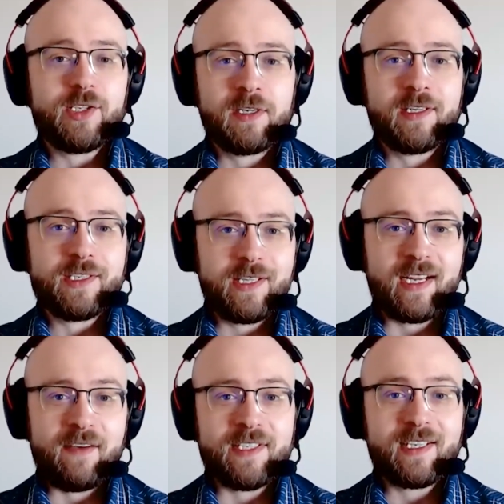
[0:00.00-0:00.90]
starting to see
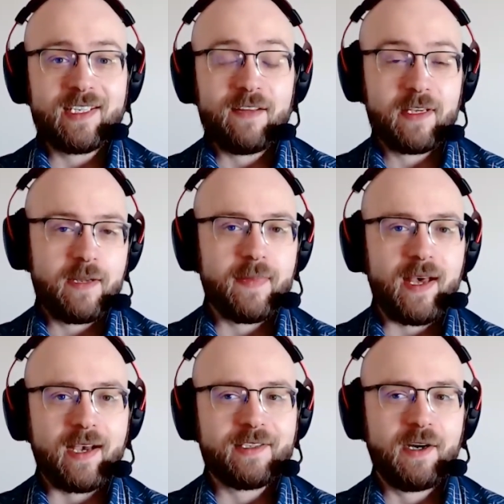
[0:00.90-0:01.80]
that have a significant
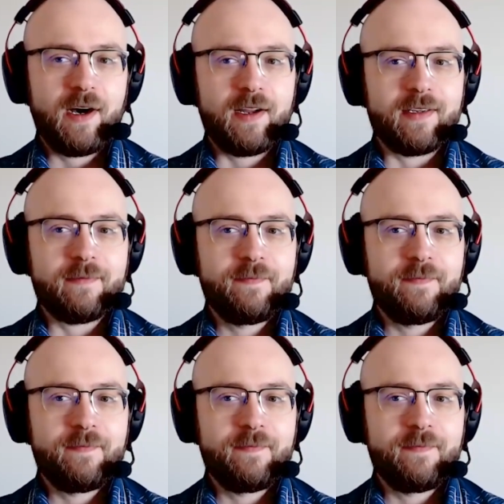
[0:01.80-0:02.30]
impact on